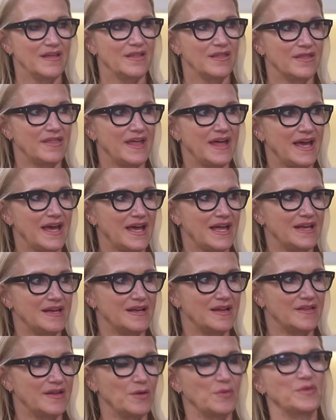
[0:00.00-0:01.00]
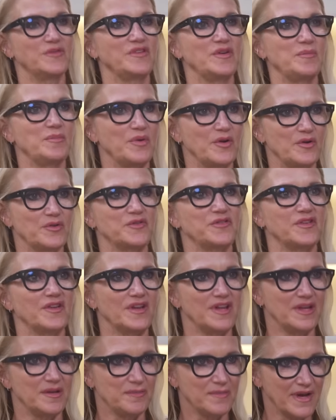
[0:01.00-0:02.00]
that there was a person
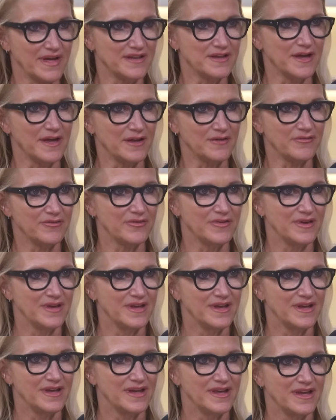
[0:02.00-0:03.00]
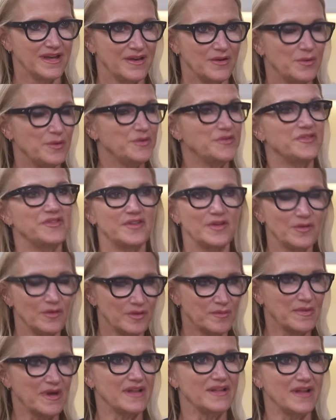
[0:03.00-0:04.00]
in my life who is still
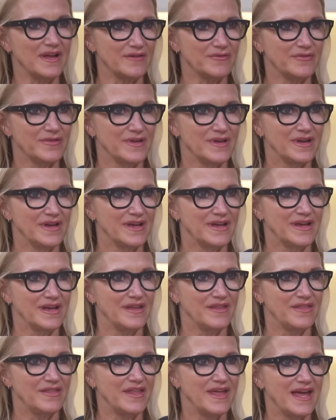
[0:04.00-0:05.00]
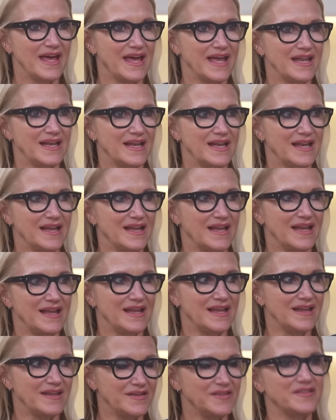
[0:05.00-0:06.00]
in my life that
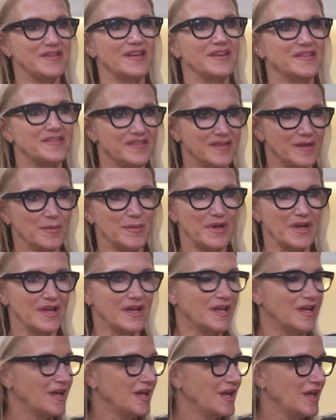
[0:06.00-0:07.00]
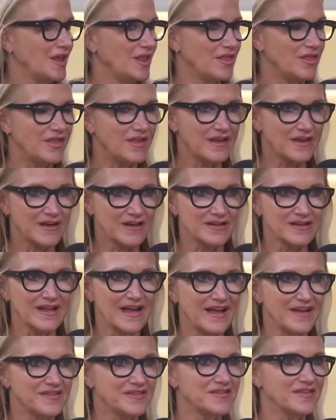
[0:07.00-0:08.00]
is exhibiting the
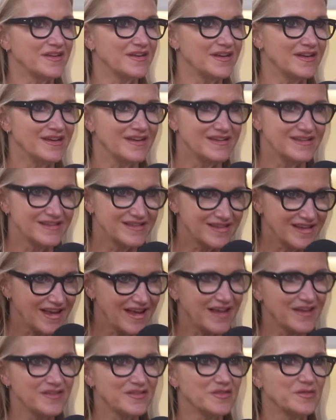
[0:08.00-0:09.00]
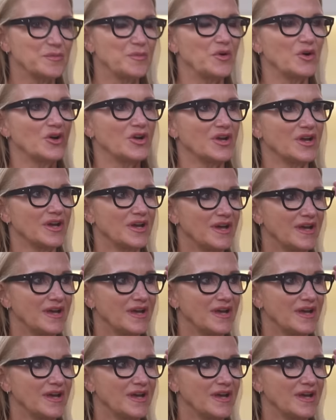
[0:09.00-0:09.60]
classic textbook